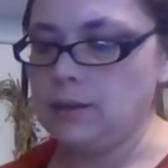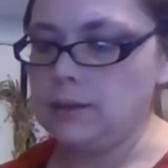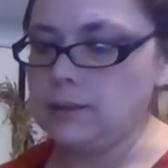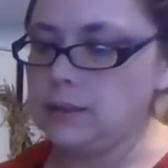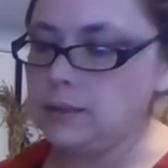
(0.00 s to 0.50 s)

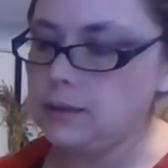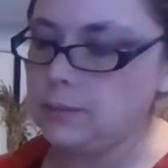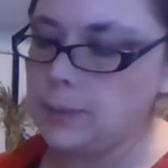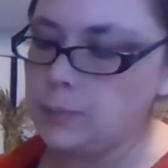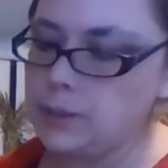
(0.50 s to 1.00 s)
see the little
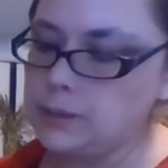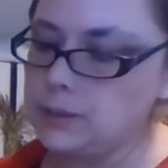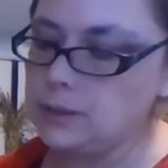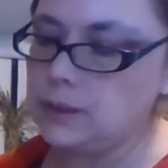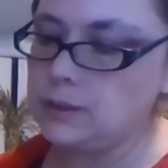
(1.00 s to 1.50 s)
membranes
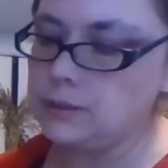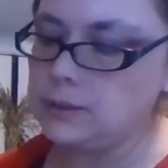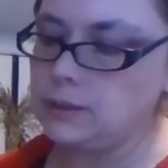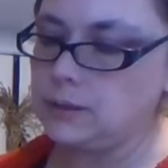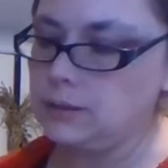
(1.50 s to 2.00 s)
in there
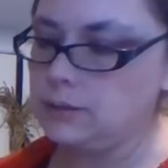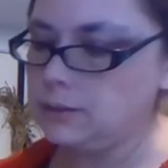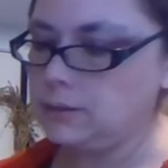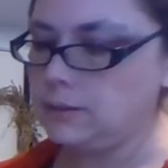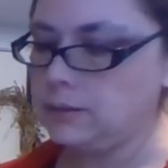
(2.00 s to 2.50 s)
still.
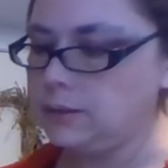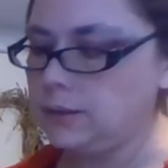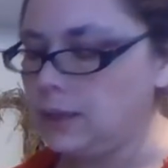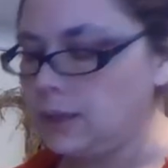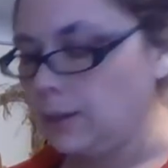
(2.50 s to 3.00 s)

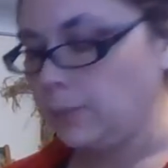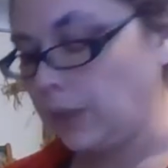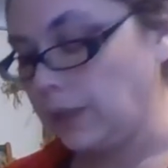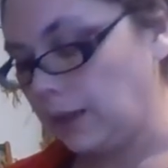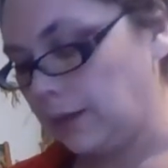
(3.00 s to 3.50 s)

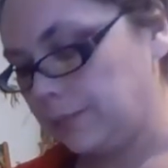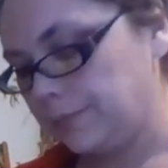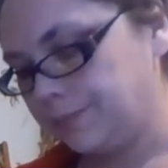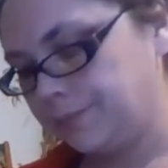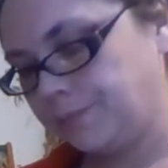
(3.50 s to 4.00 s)
But
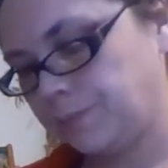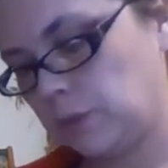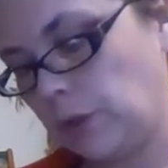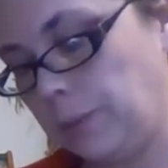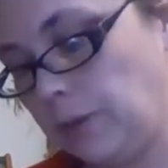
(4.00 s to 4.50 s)
so
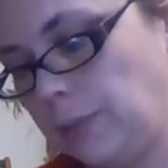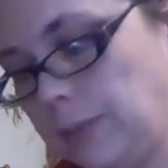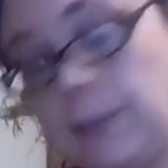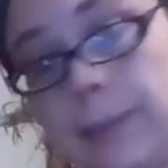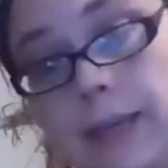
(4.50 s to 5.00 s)
I put them in
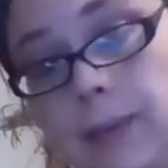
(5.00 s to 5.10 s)
a baking